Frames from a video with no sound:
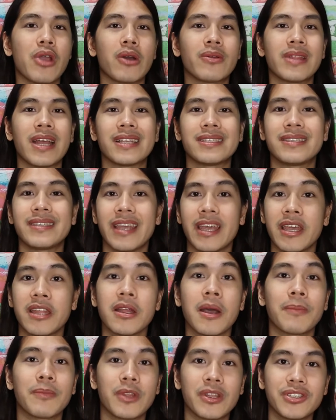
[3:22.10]
Brown has
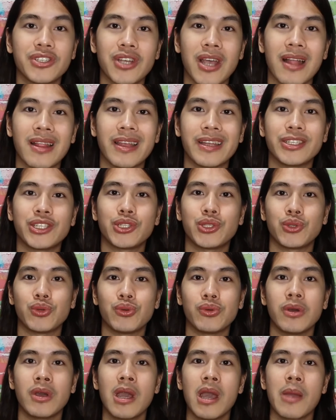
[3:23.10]
taken up the challenge
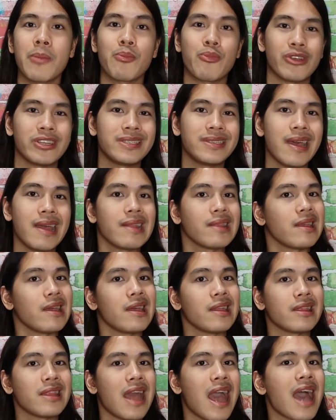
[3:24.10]
to present
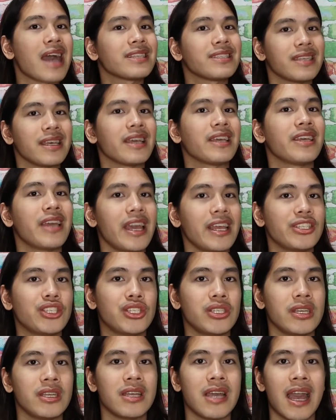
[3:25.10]
it as
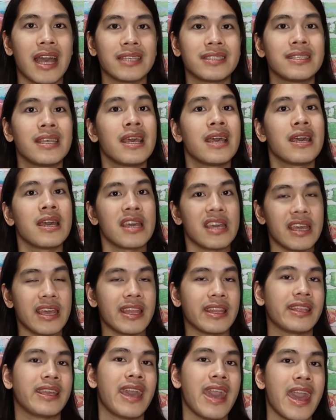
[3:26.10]
engaging as
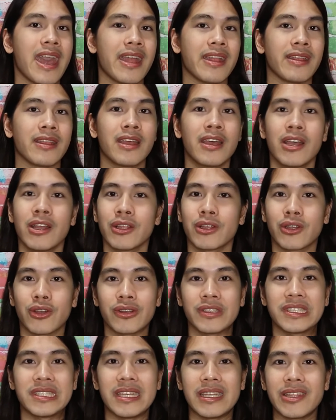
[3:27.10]
it can,
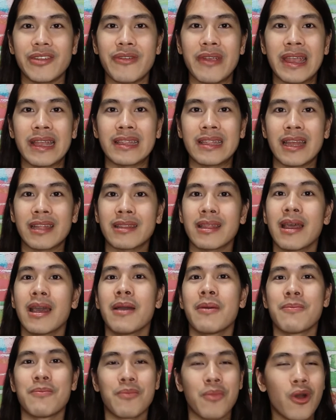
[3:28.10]
considering that
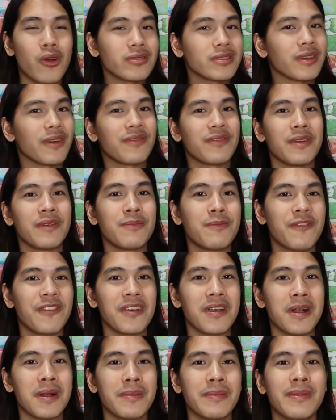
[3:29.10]
most of the
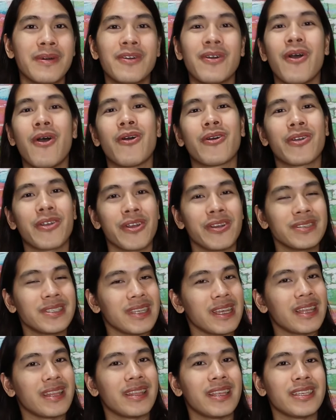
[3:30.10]
film
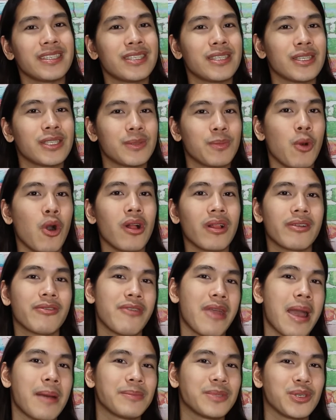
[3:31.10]
occurs in this small
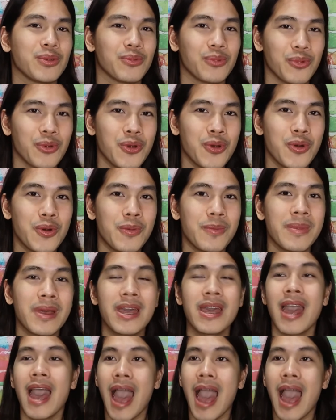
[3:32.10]
cramped room.